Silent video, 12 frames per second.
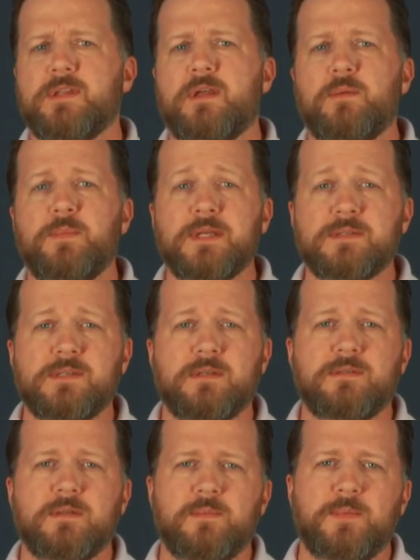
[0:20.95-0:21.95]
that are being
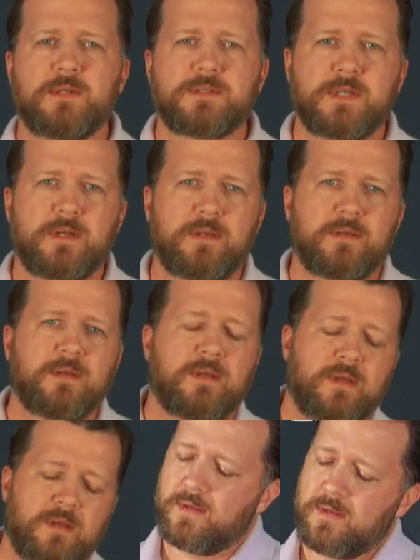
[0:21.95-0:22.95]
sent to the military.
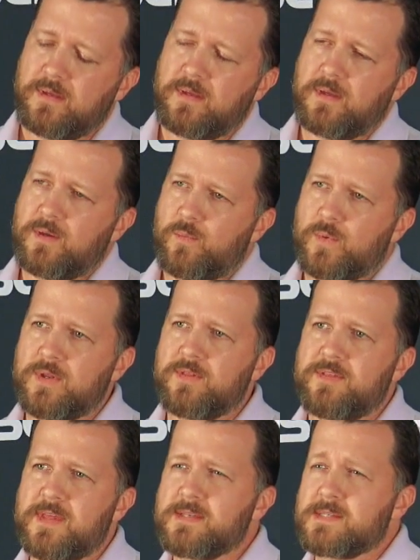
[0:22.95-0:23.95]
One
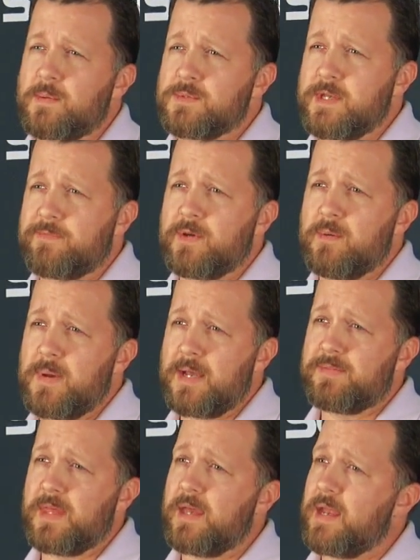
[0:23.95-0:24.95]
of the things that was different about